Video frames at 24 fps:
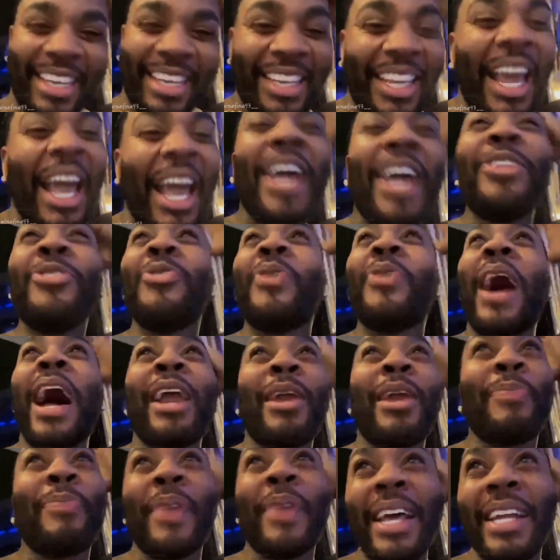Yeah, you got to
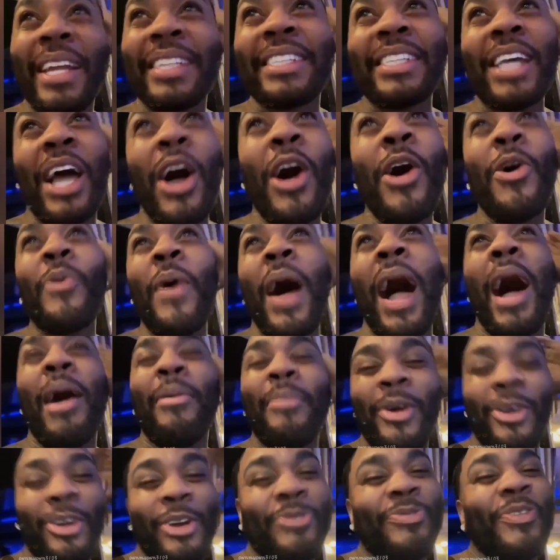play the song while I'm
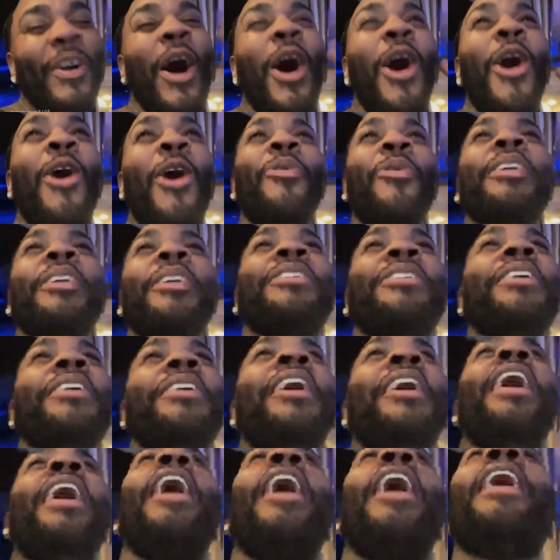on the phone with you.
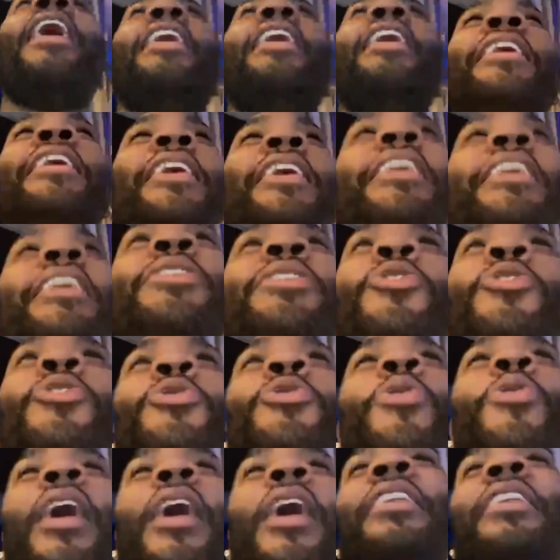Hey,
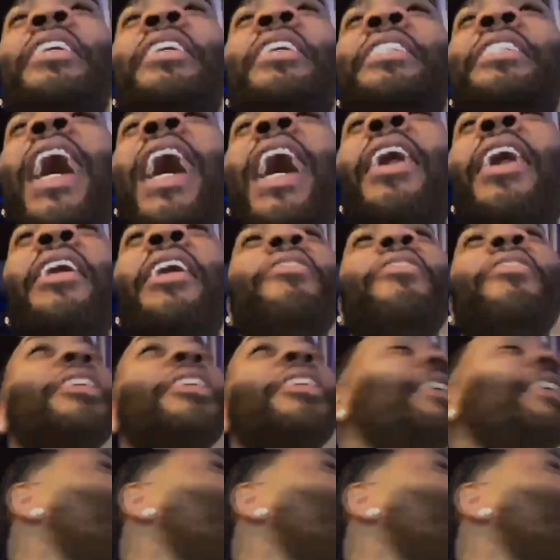did y'all ever kiss